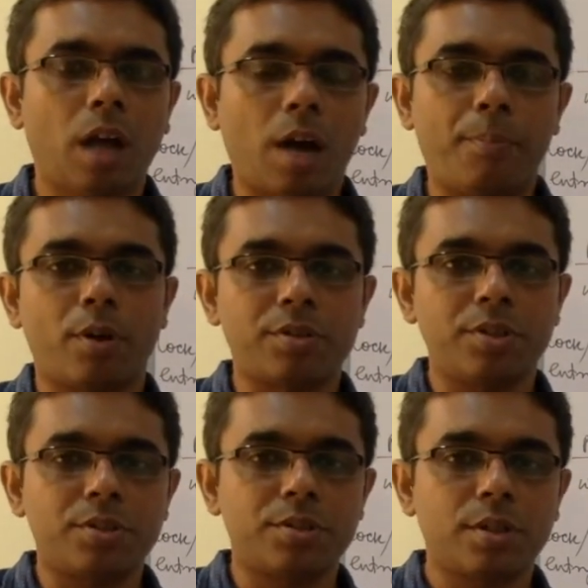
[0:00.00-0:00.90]
a
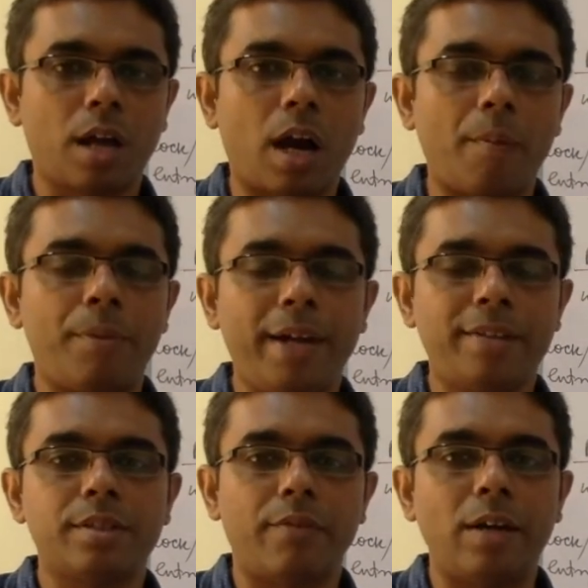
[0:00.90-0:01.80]
process
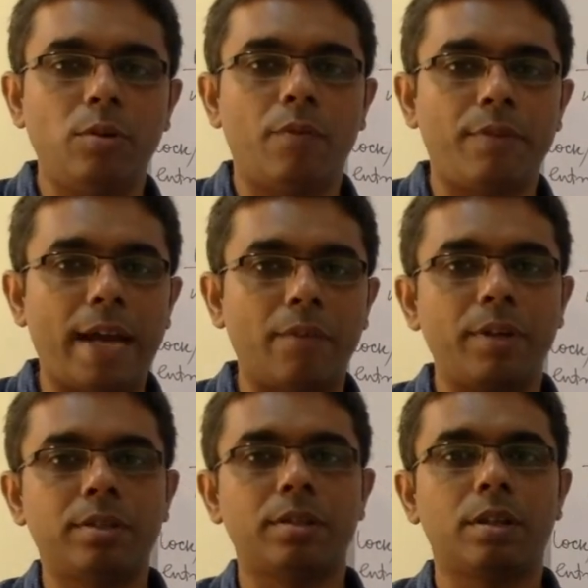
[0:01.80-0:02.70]
updates the value of flag
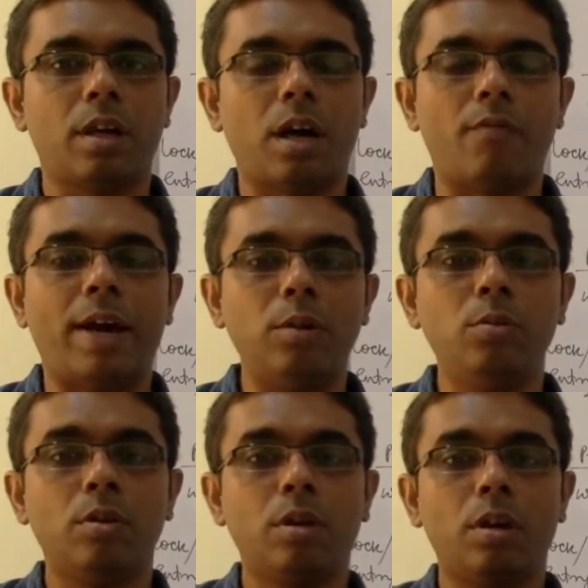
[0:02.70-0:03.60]
with a
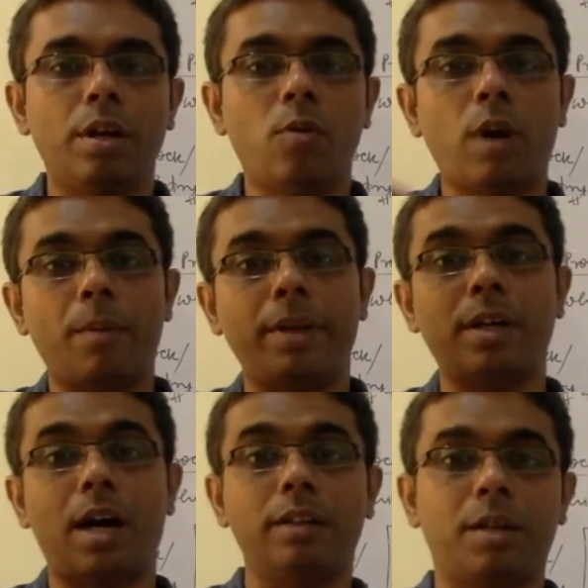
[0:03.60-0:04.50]
value required by
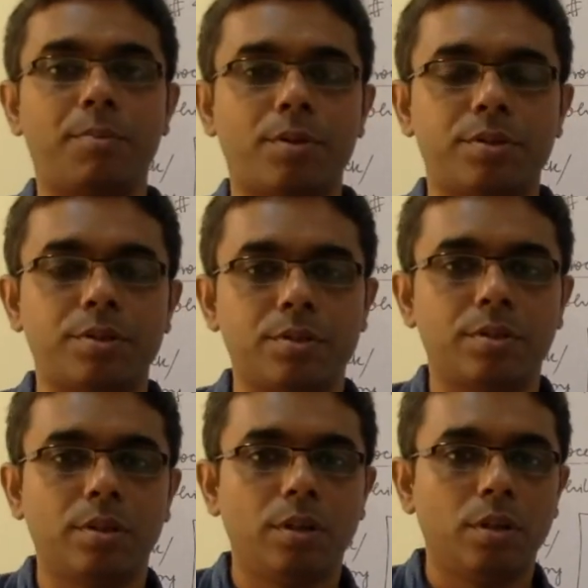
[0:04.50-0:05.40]
the other process.
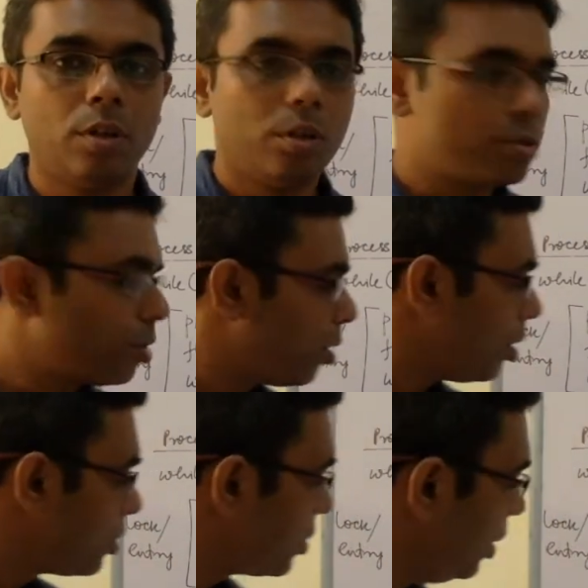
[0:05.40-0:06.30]

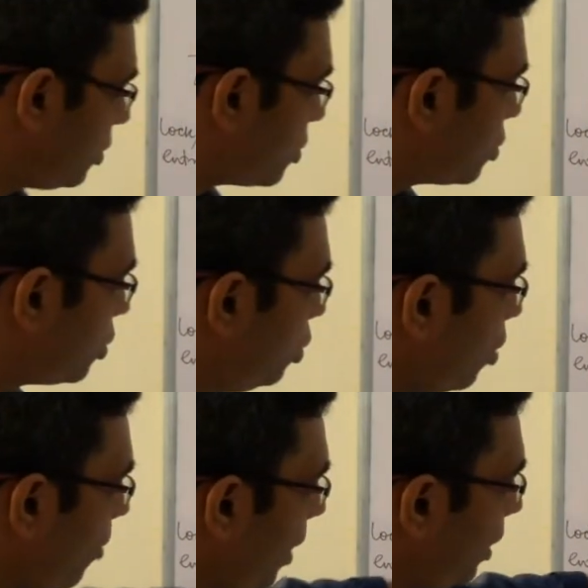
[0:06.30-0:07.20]
So since
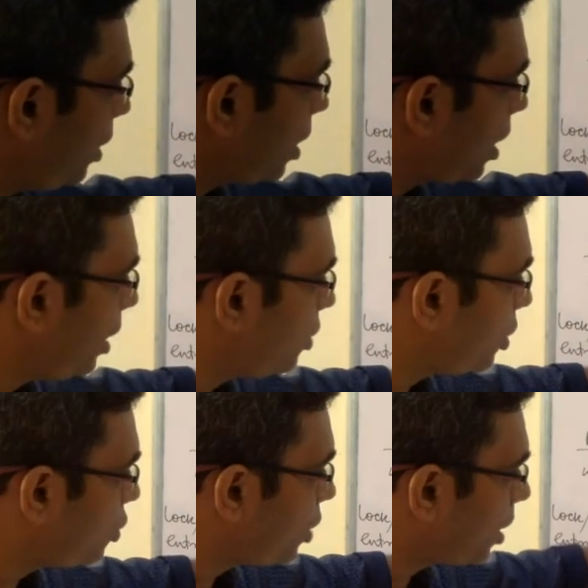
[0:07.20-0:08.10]
you are making a
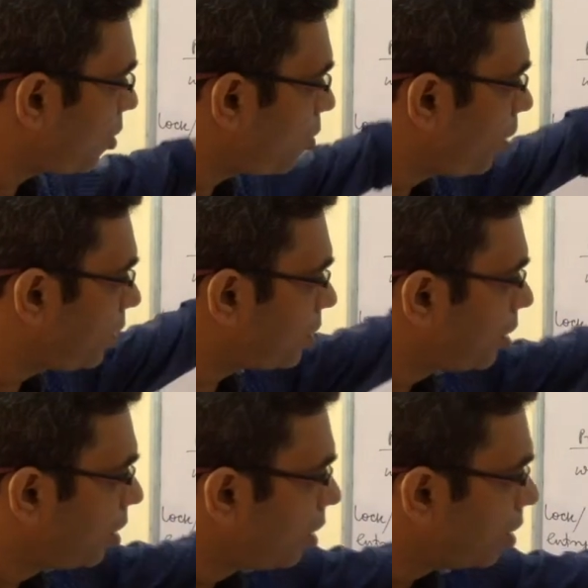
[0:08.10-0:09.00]
condition check with
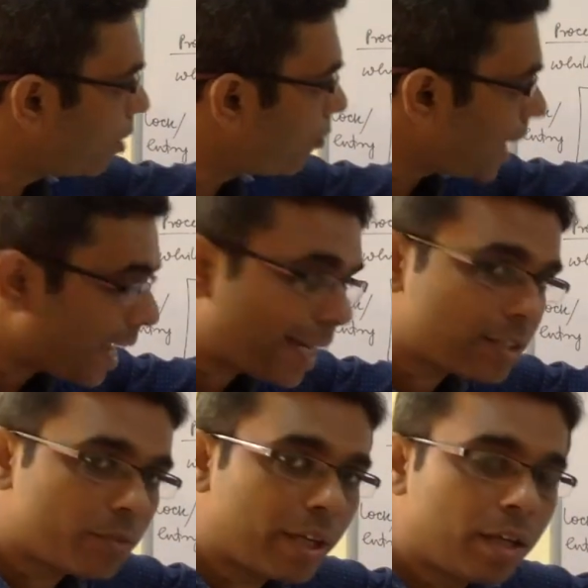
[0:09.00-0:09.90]
the flag
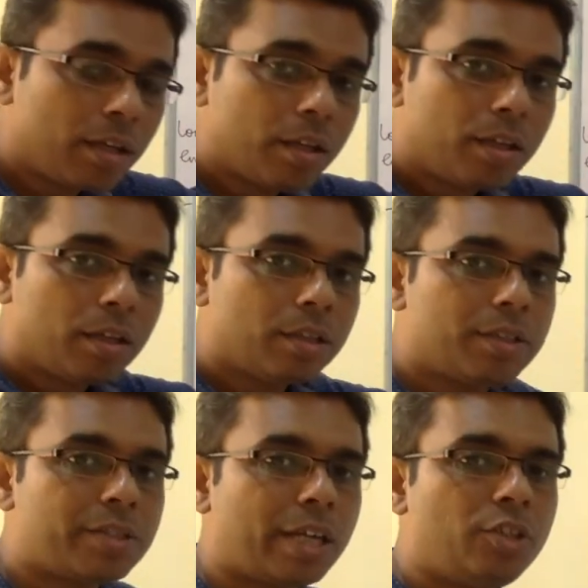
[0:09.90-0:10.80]
as well,
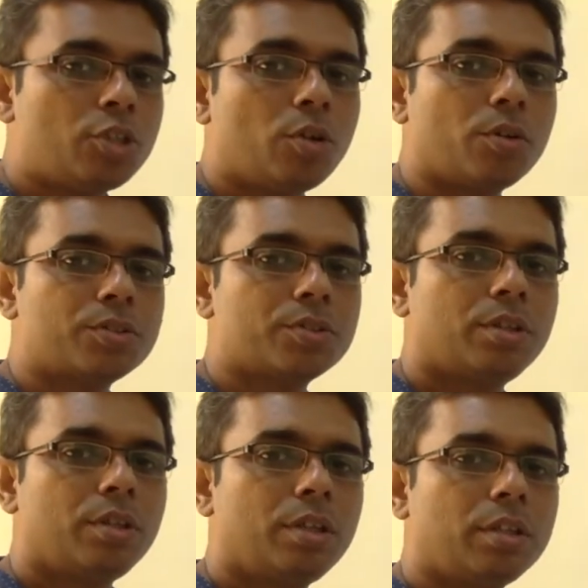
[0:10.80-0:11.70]
this ensures
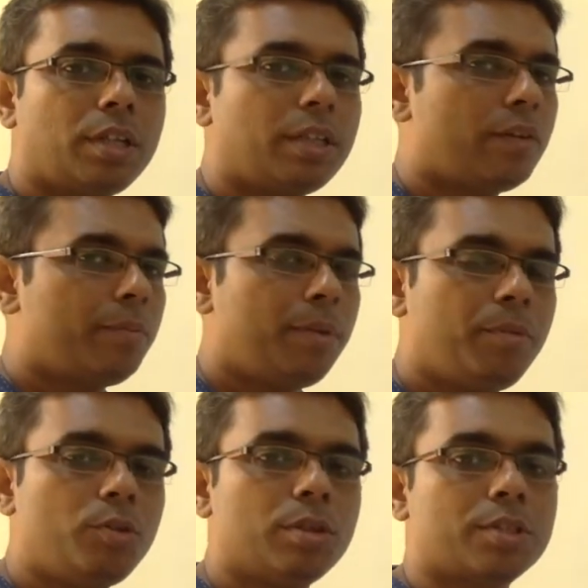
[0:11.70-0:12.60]
that there will be
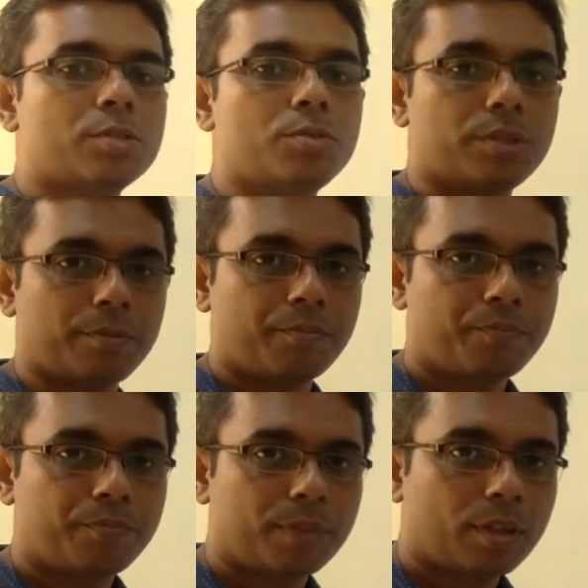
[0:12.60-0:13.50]
mutual exclusion.
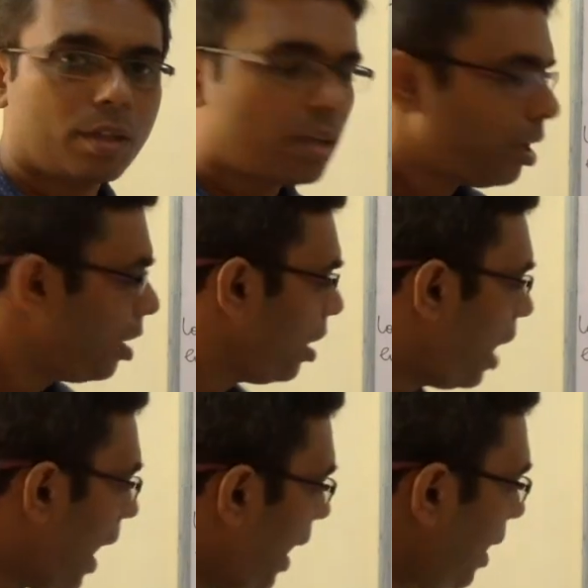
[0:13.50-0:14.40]

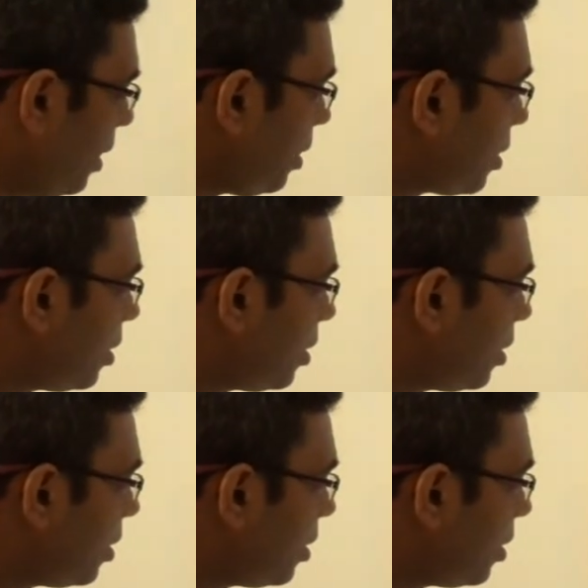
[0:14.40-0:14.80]
And